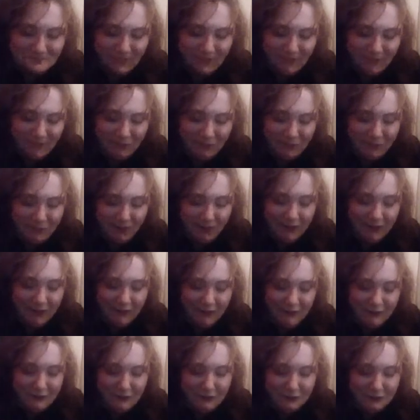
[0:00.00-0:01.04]

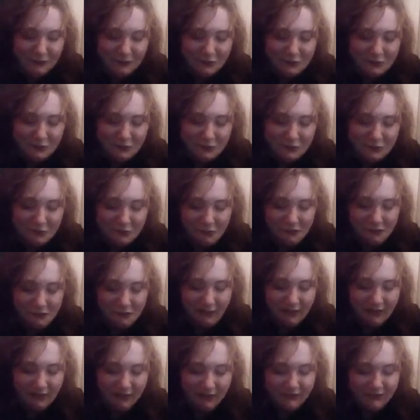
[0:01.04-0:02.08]
one who
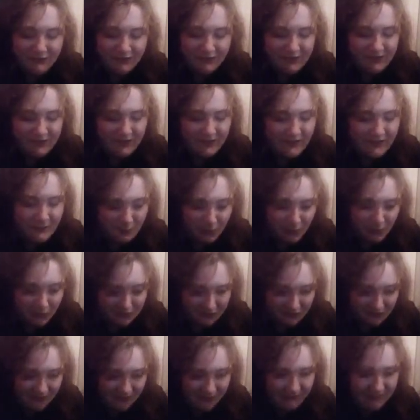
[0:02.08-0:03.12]
feels the
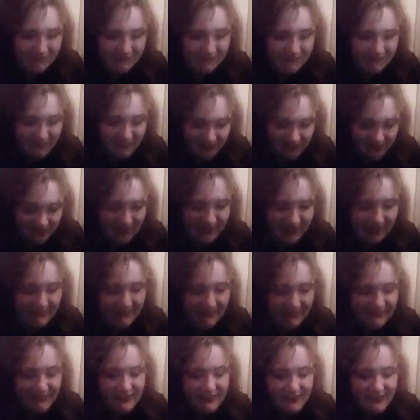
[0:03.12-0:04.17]
emotions,
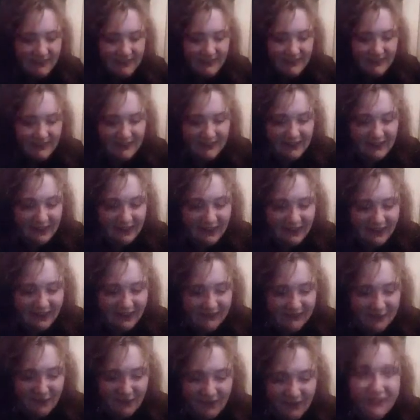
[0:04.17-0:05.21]
and
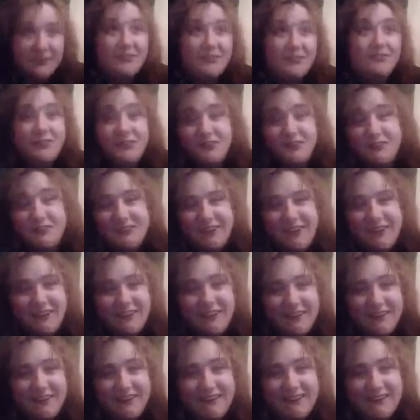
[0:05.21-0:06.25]
I'm all fluffy
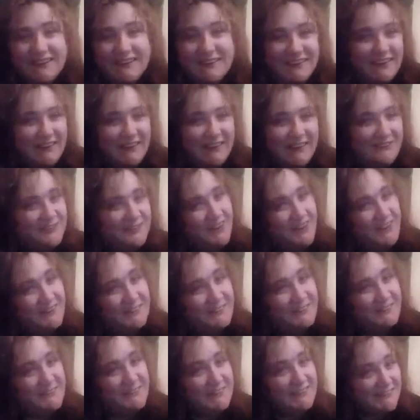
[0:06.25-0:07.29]
toys and
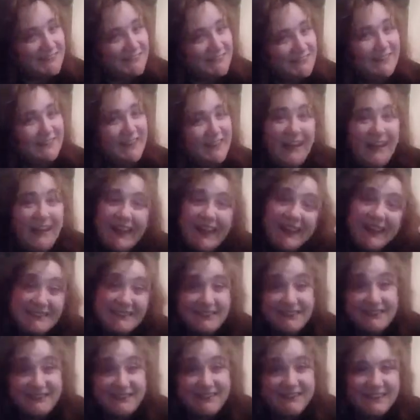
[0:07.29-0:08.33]
flowers and
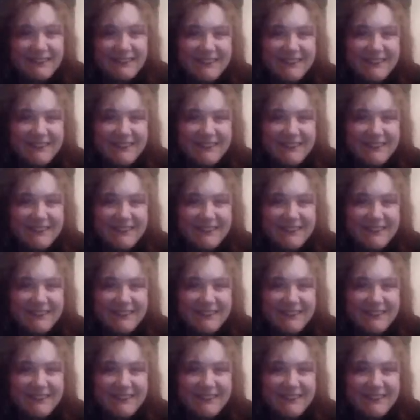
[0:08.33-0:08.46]
candy.